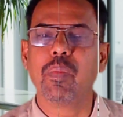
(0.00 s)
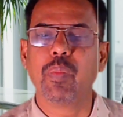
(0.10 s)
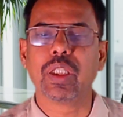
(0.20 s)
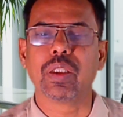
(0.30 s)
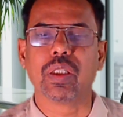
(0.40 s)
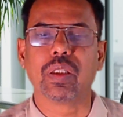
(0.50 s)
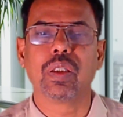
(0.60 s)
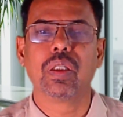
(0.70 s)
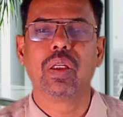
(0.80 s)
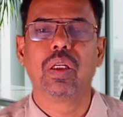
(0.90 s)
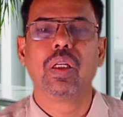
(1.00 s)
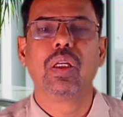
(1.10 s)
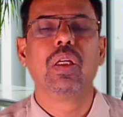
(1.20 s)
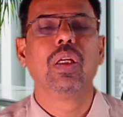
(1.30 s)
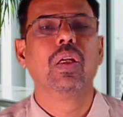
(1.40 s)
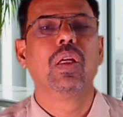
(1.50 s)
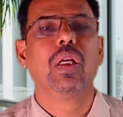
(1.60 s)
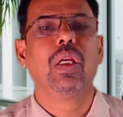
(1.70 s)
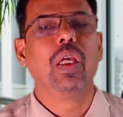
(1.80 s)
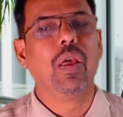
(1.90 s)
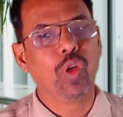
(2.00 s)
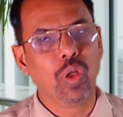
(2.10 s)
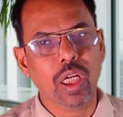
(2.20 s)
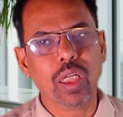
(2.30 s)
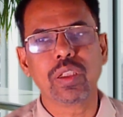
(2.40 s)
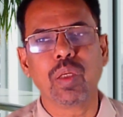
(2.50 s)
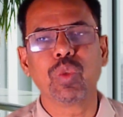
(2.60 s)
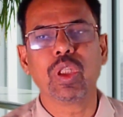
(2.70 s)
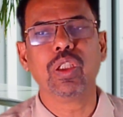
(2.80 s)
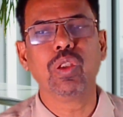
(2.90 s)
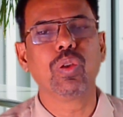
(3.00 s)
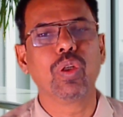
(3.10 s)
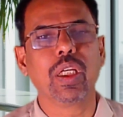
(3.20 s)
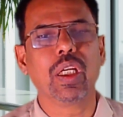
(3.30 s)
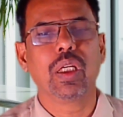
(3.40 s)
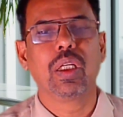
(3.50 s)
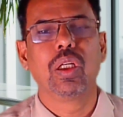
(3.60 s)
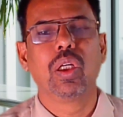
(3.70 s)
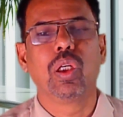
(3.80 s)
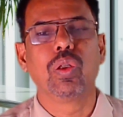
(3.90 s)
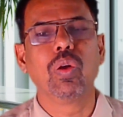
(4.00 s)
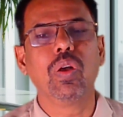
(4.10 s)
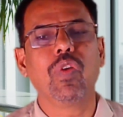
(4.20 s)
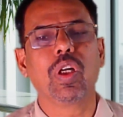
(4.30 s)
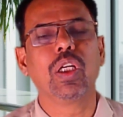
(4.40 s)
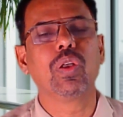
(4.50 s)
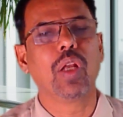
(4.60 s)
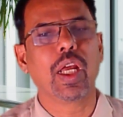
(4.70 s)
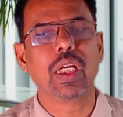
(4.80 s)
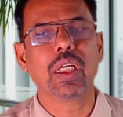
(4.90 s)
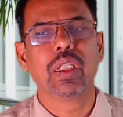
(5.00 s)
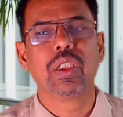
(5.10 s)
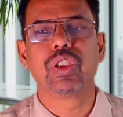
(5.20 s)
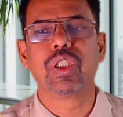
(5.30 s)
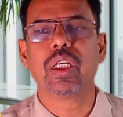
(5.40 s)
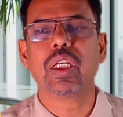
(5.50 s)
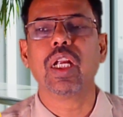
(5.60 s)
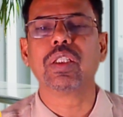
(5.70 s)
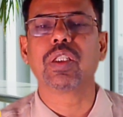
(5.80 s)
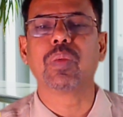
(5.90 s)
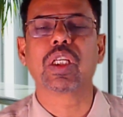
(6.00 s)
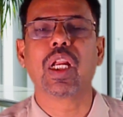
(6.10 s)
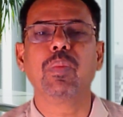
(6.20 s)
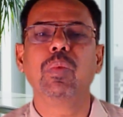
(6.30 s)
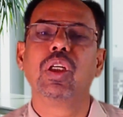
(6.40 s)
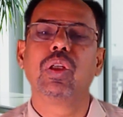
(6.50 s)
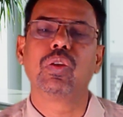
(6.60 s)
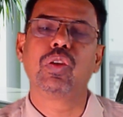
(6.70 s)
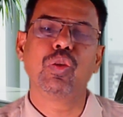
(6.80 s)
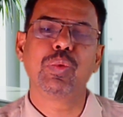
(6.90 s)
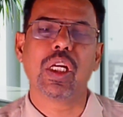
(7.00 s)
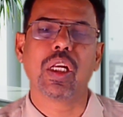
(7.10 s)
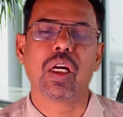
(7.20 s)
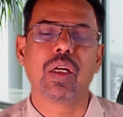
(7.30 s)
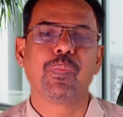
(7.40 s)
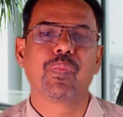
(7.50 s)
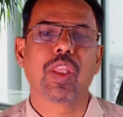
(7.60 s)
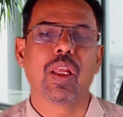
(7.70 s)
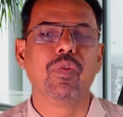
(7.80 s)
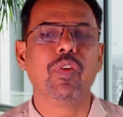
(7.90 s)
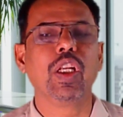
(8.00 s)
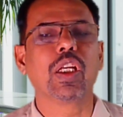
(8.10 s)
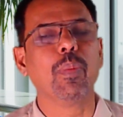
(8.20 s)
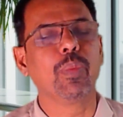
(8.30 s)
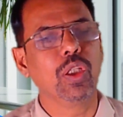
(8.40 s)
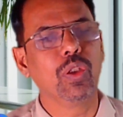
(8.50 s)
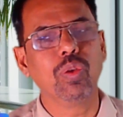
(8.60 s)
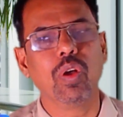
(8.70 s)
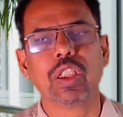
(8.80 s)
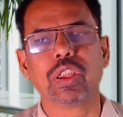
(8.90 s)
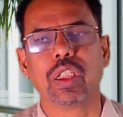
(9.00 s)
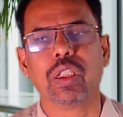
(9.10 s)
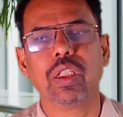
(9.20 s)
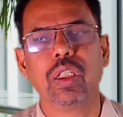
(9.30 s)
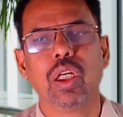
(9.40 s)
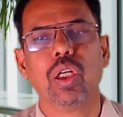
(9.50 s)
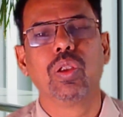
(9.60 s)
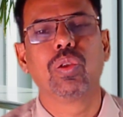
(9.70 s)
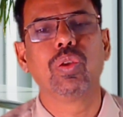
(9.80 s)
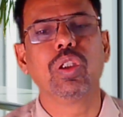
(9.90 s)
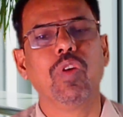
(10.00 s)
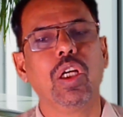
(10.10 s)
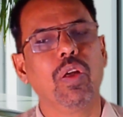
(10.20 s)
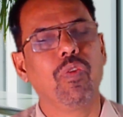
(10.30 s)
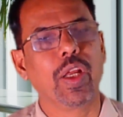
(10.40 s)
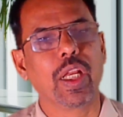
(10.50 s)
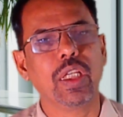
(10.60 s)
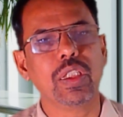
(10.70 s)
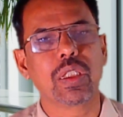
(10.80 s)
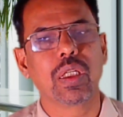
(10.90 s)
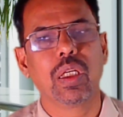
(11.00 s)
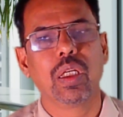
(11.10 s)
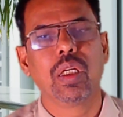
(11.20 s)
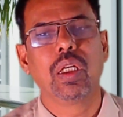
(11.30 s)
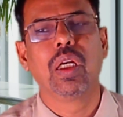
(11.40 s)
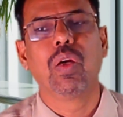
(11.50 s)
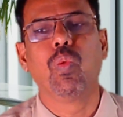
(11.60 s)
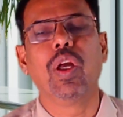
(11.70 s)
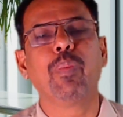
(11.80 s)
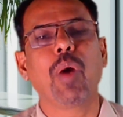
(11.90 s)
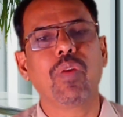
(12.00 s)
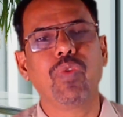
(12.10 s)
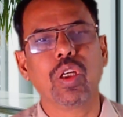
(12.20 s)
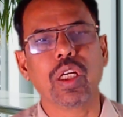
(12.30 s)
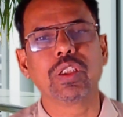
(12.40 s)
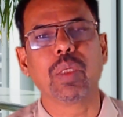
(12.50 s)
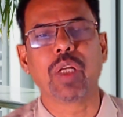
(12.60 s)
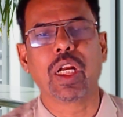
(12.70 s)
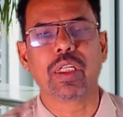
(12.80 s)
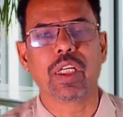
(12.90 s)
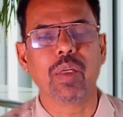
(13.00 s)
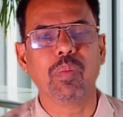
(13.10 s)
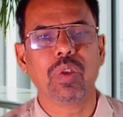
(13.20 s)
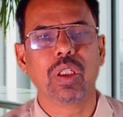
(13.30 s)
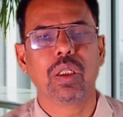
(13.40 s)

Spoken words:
comparison. If you learned something new today, don't forget to like, share and subscribe to Tubeshaala. We will continue our journey through the world of finance, one powerful concept at a time.